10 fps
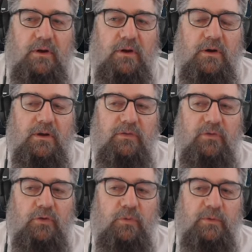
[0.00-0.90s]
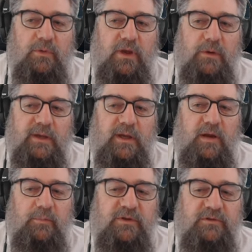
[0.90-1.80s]
I thought we were going
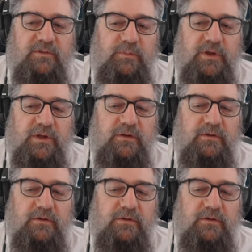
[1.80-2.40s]
up in speed.